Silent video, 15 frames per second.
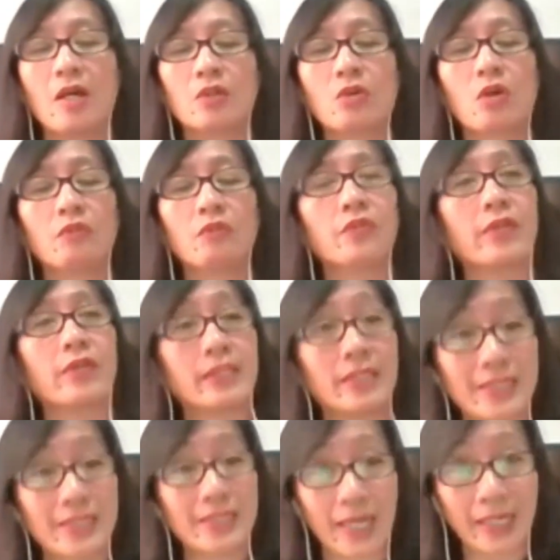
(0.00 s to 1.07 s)
covering
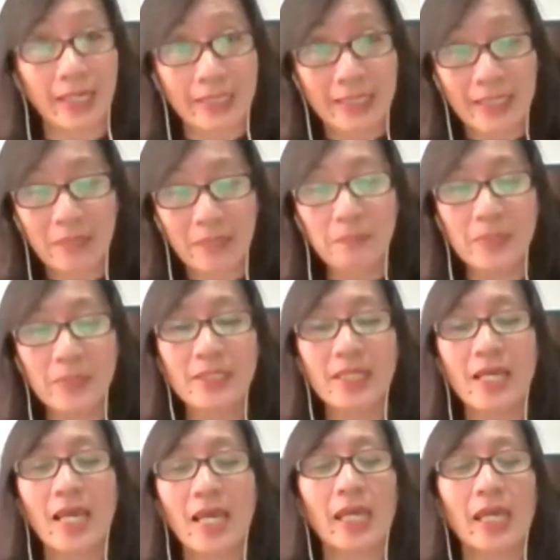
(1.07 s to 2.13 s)
design tips
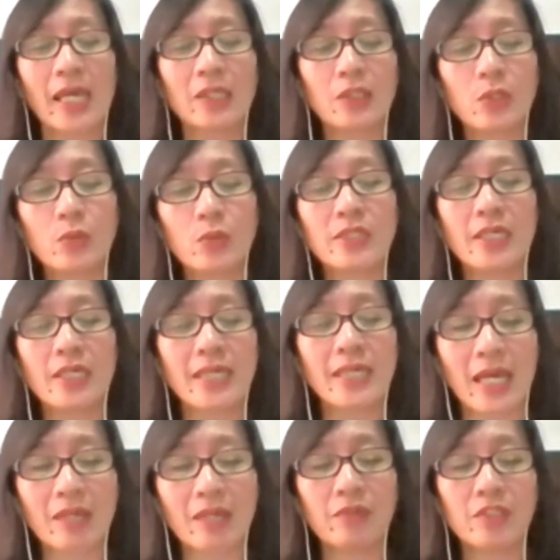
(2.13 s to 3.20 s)
and using
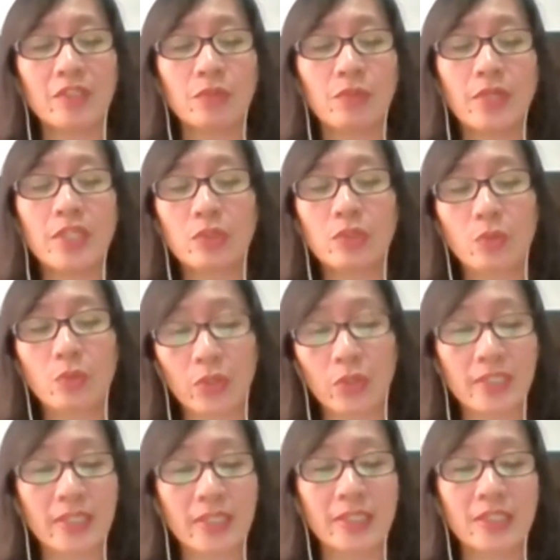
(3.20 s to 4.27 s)
Canva's
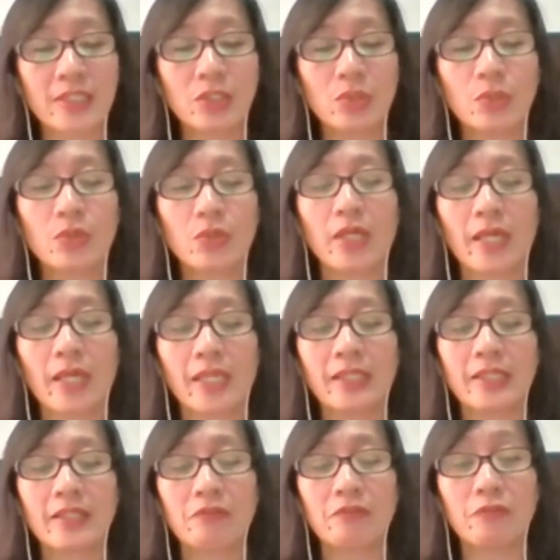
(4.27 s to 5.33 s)
resources to create
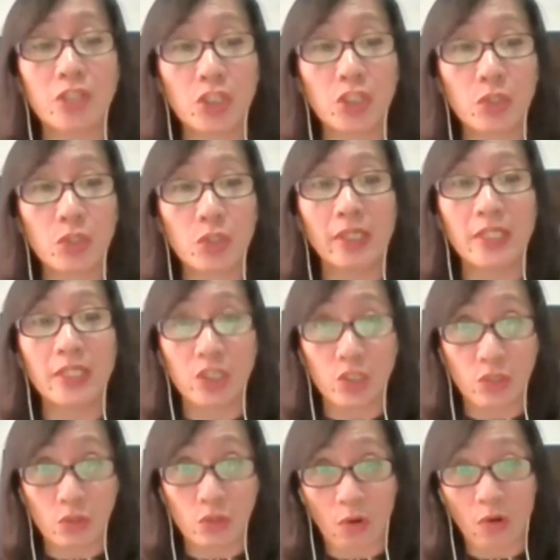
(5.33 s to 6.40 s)
a visually
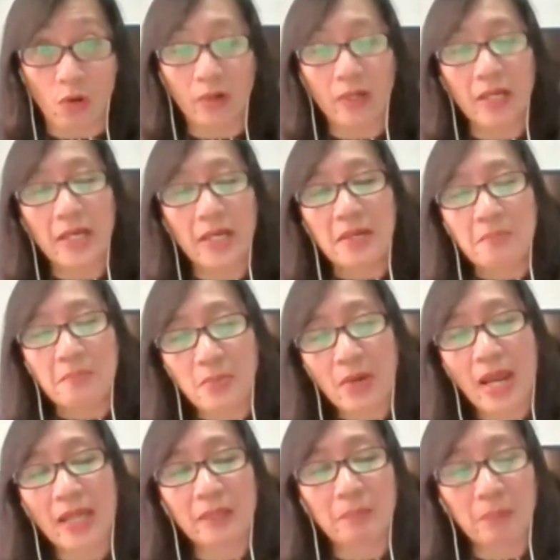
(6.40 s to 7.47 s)
strong
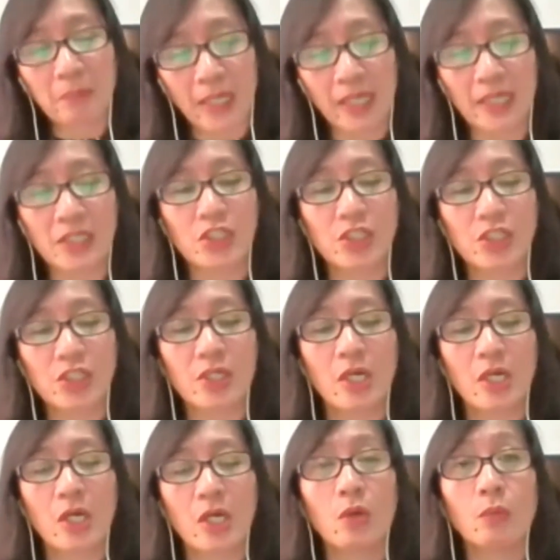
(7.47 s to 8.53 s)
brand page.
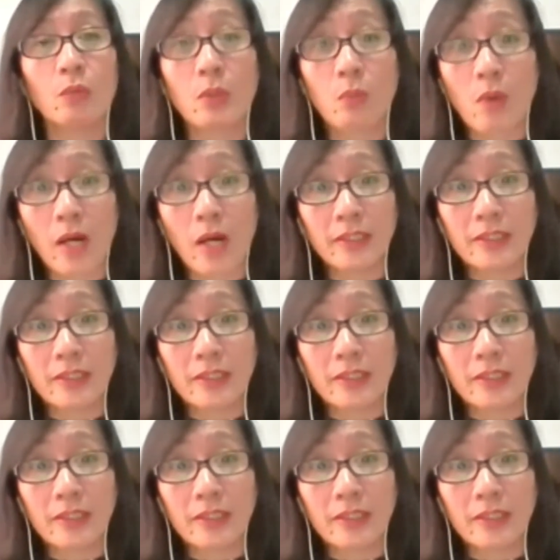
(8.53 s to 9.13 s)
We want